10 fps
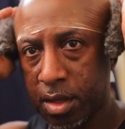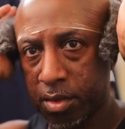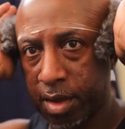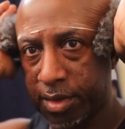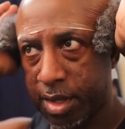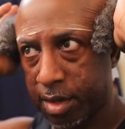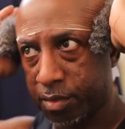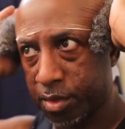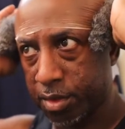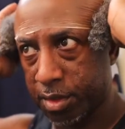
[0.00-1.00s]
You have a lot of
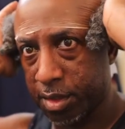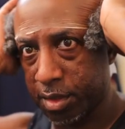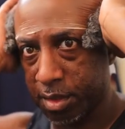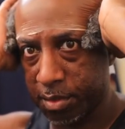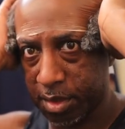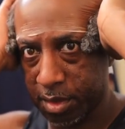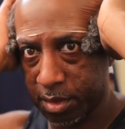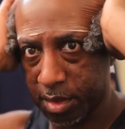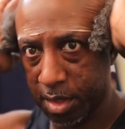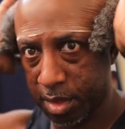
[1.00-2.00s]
versatility
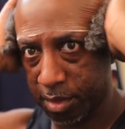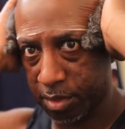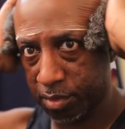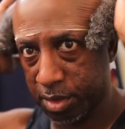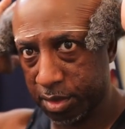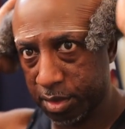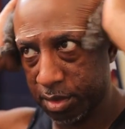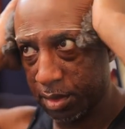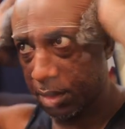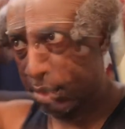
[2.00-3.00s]
because the hair
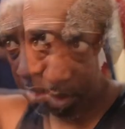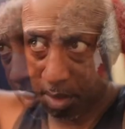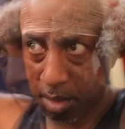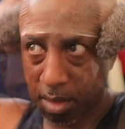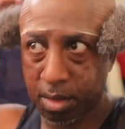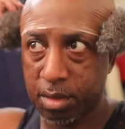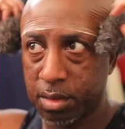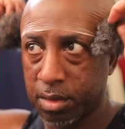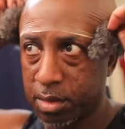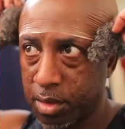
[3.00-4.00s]
stretches.
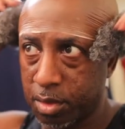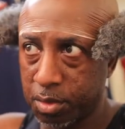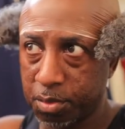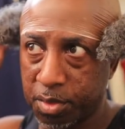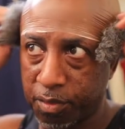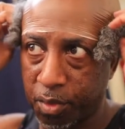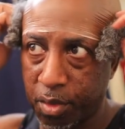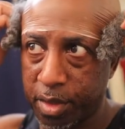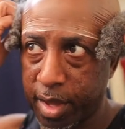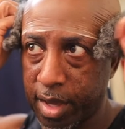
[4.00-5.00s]
So
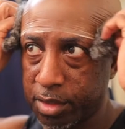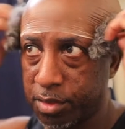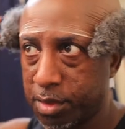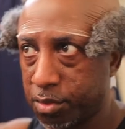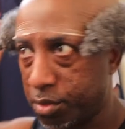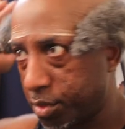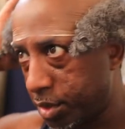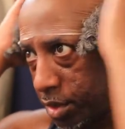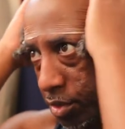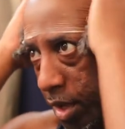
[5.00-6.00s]
before it actually
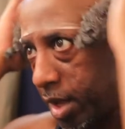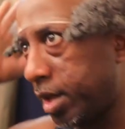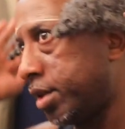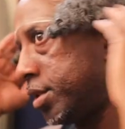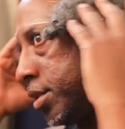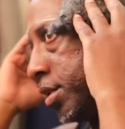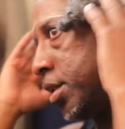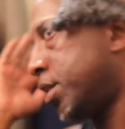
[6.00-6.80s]
really dries,